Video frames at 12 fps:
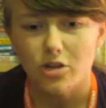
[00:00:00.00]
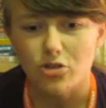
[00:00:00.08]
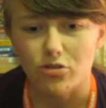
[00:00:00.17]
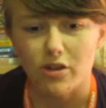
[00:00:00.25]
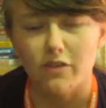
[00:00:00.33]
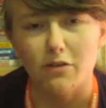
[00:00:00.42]

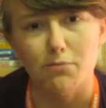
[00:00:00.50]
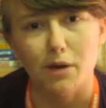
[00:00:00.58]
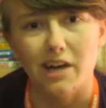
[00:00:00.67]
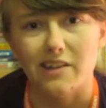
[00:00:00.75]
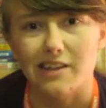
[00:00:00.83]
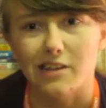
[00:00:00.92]
driven
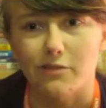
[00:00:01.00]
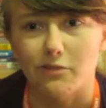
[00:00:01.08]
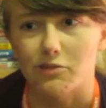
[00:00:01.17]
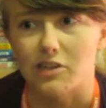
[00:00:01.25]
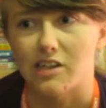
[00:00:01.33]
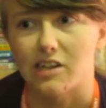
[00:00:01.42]
by their love
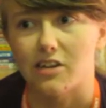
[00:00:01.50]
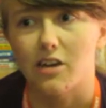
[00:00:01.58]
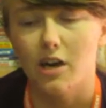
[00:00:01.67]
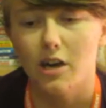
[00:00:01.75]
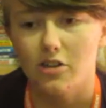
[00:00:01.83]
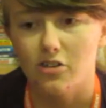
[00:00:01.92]
of reading
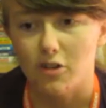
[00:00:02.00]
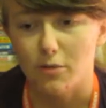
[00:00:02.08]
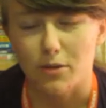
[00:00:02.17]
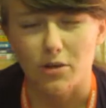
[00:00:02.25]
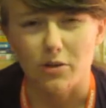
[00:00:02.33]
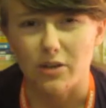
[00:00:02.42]
to
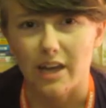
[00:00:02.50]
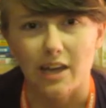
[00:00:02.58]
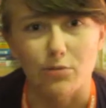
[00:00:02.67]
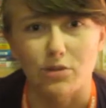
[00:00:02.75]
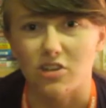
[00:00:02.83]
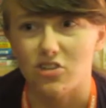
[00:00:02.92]

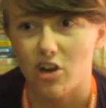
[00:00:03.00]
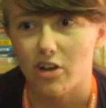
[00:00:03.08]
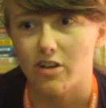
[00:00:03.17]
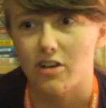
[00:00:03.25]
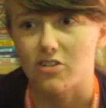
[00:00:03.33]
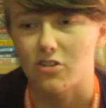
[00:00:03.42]
communicate with each other,